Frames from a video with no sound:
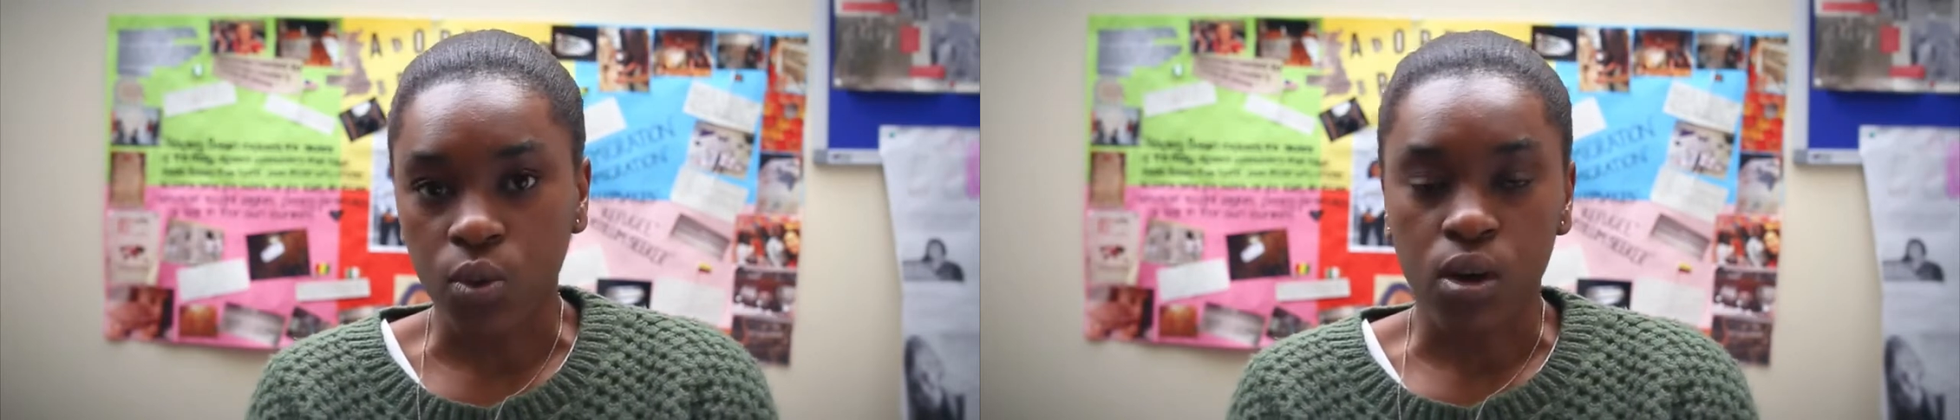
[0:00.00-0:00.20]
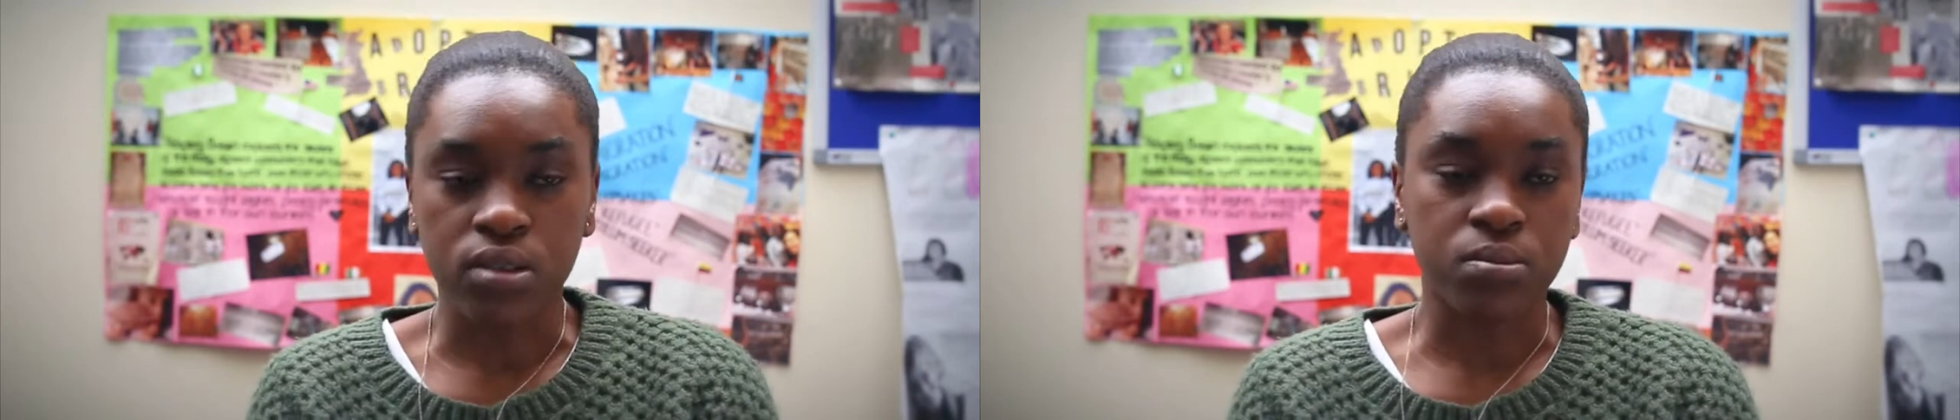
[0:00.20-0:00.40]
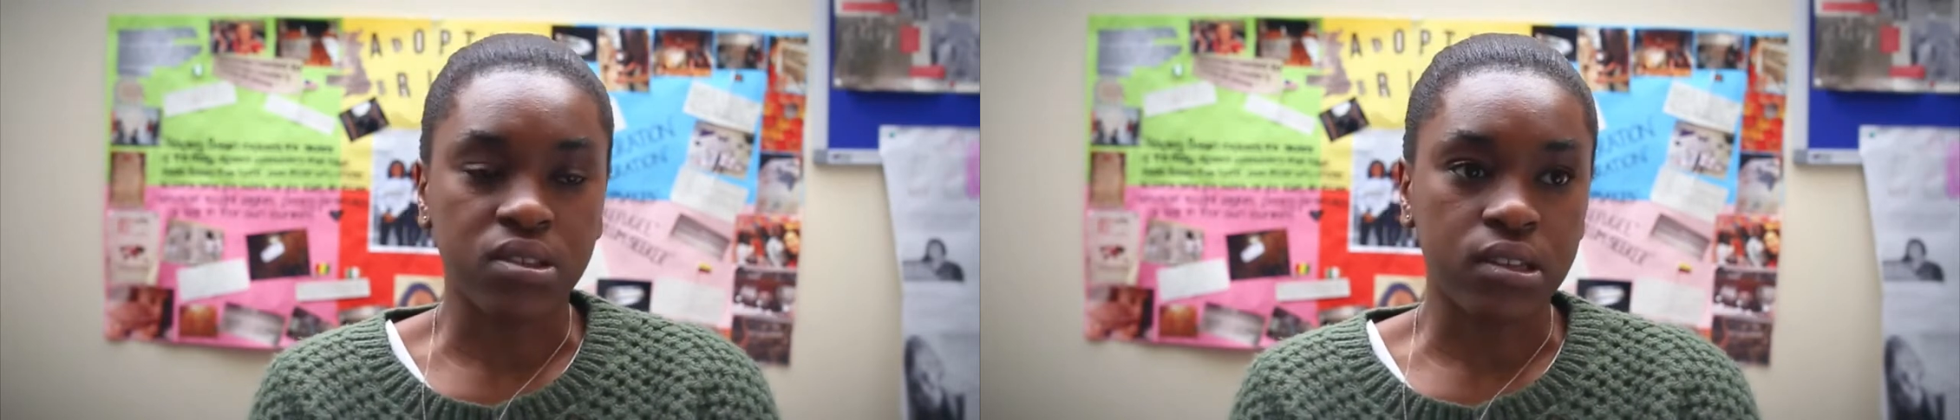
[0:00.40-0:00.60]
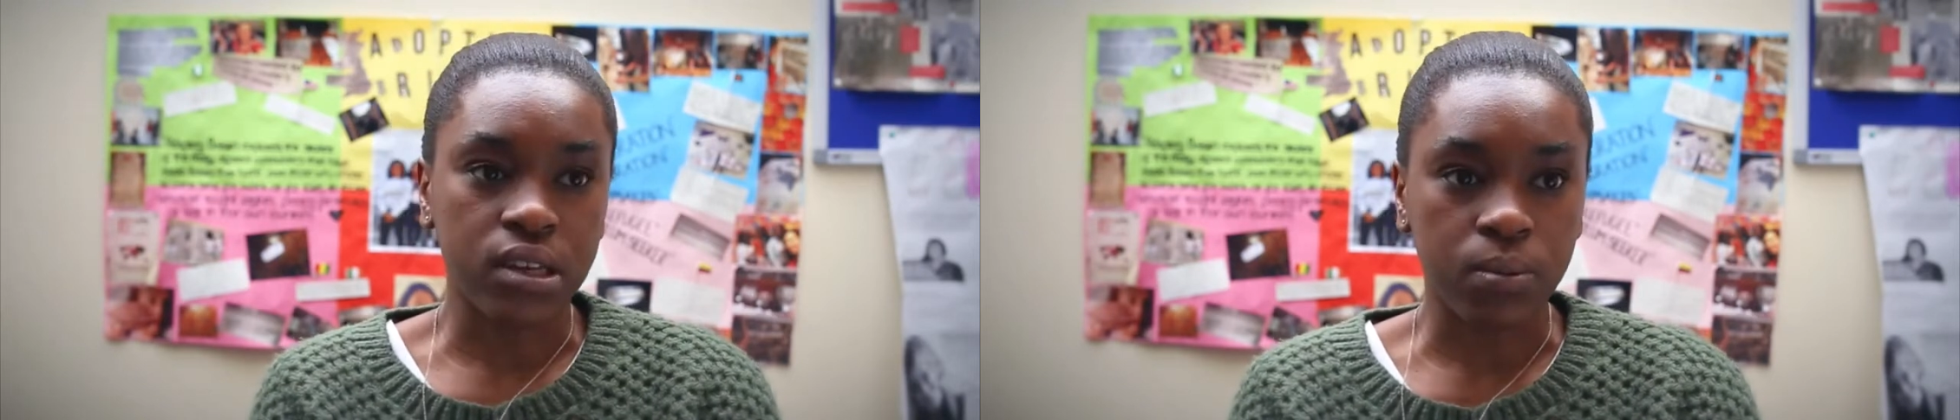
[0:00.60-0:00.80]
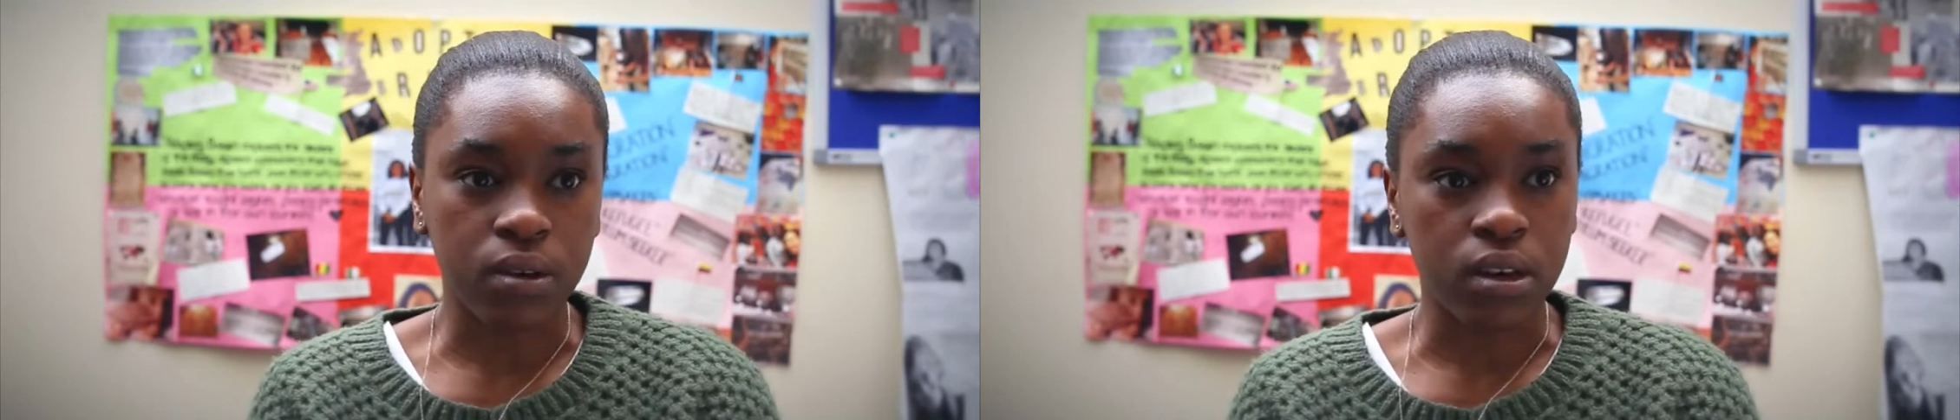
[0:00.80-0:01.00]
whilst I'm
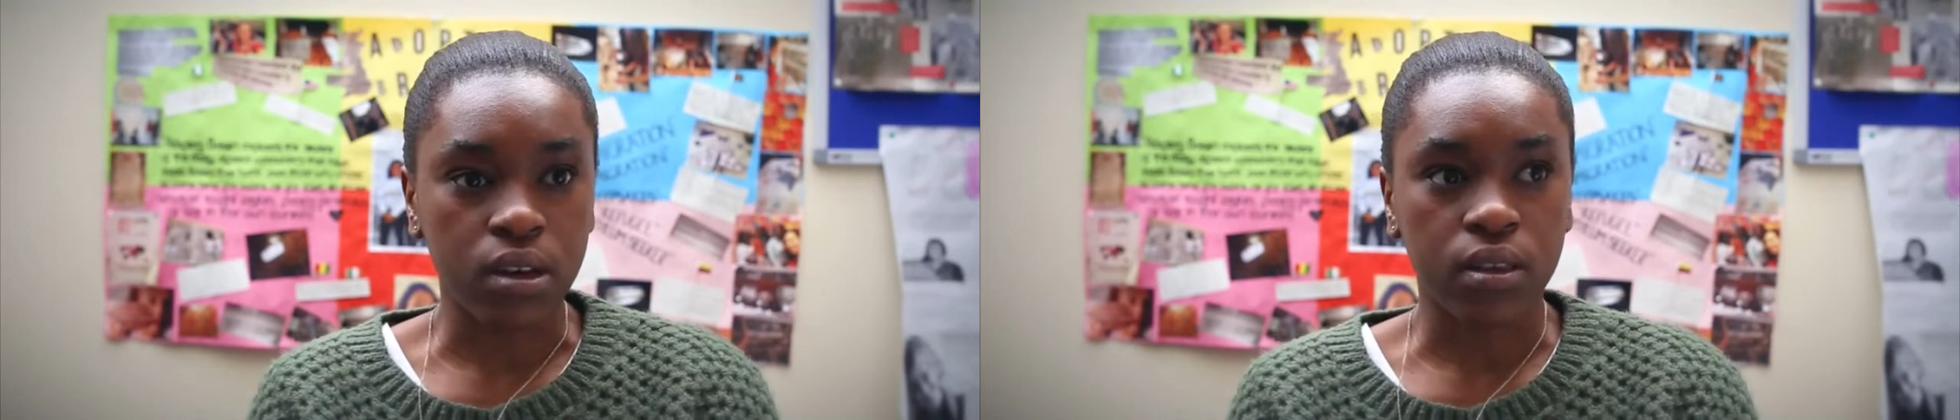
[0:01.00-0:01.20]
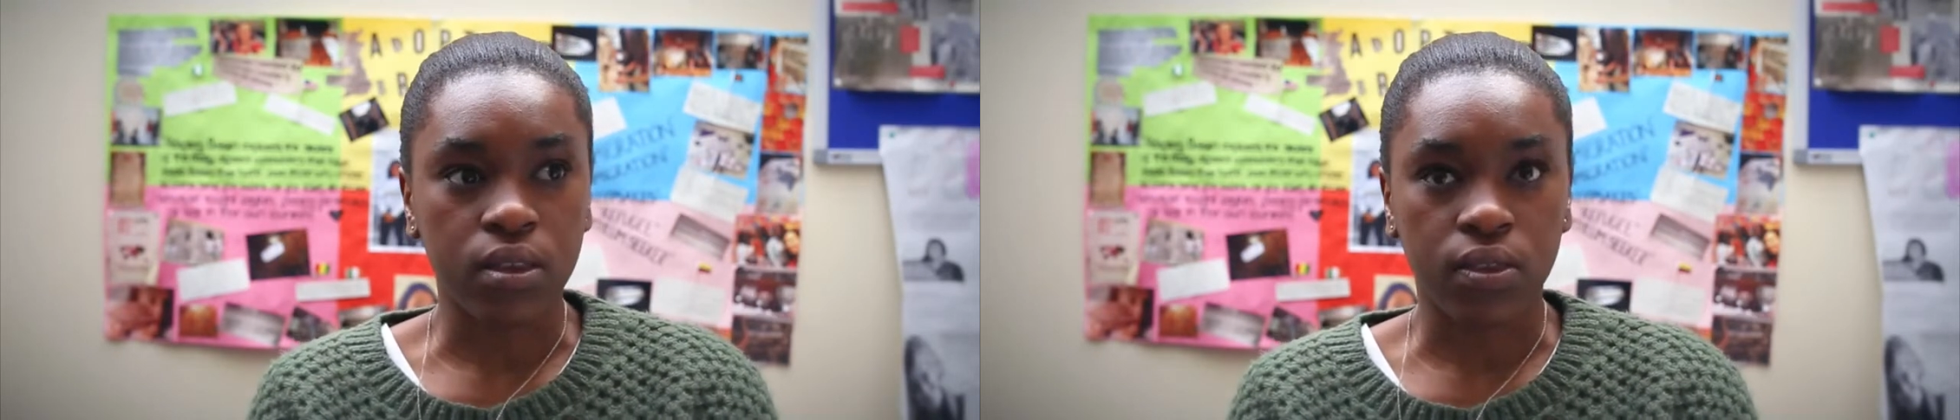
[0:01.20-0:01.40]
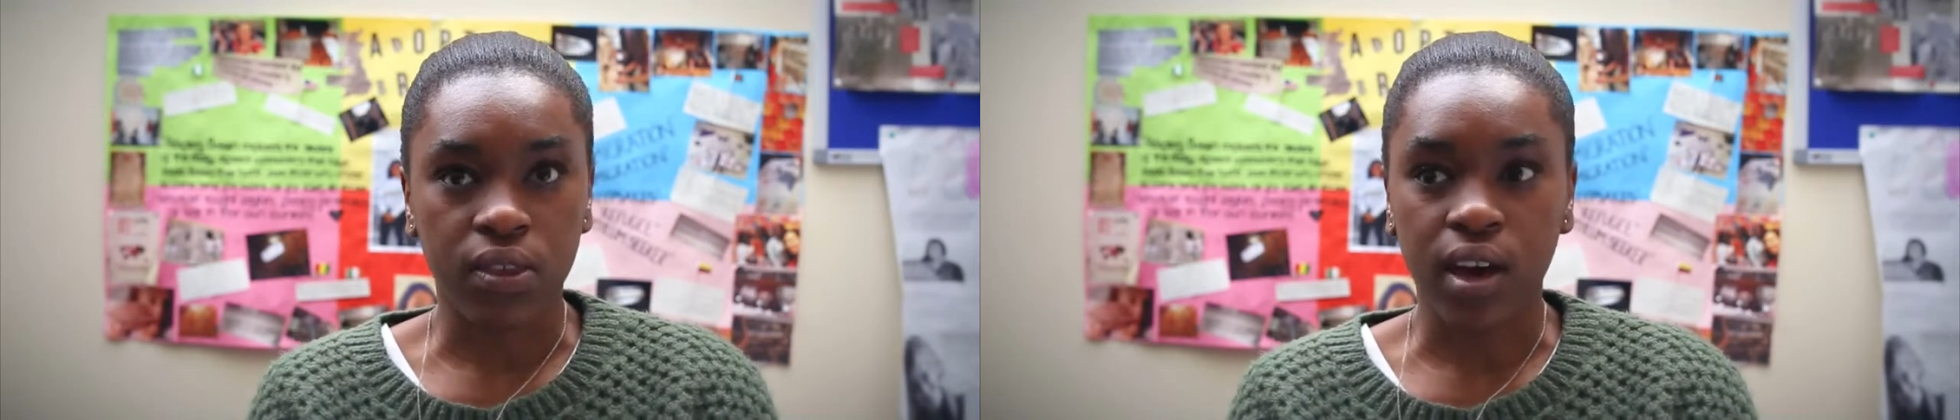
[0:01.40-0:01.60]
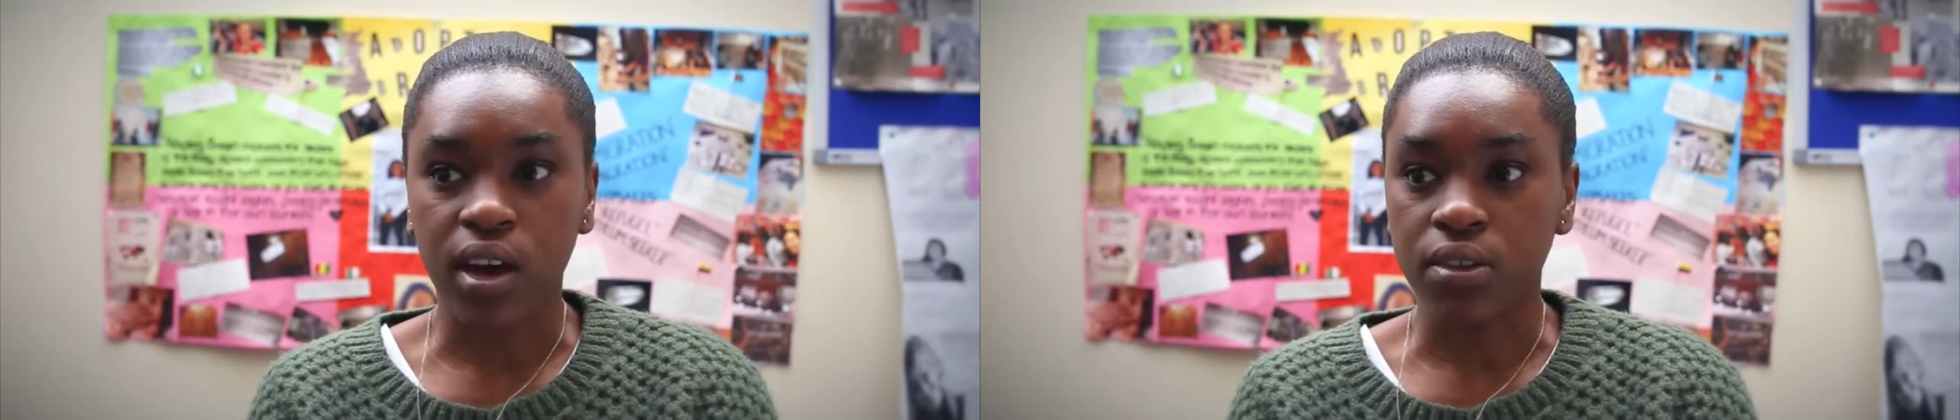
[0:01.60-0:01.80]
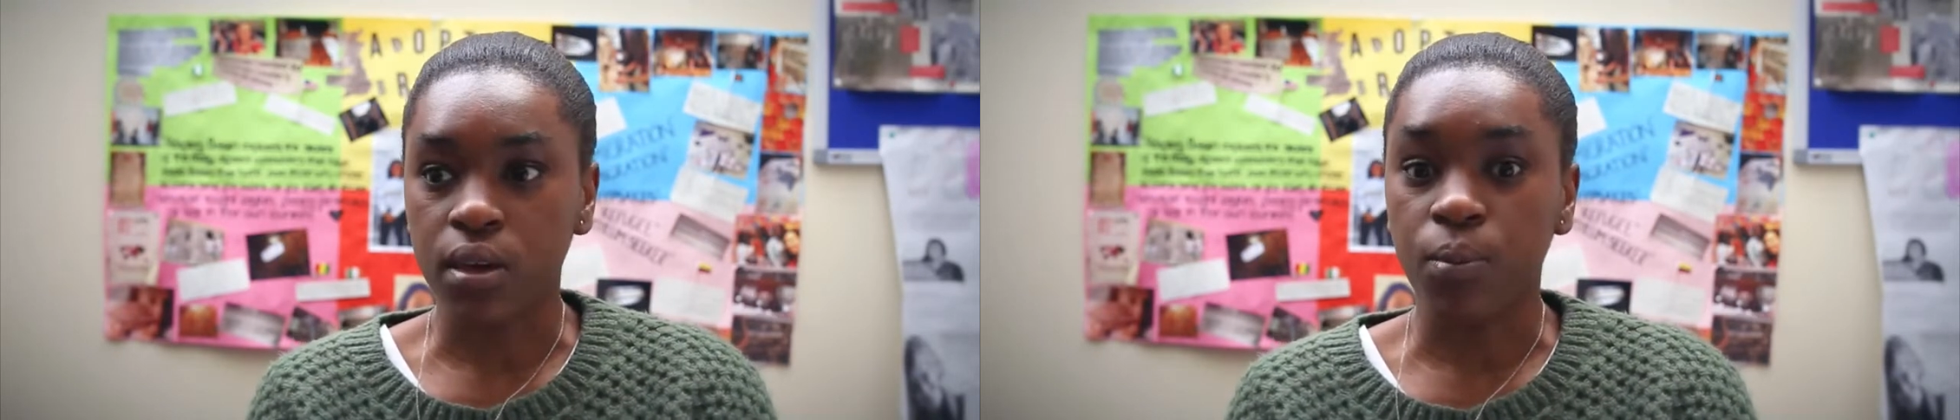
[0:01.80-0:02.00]
sleeping, that kind of thing.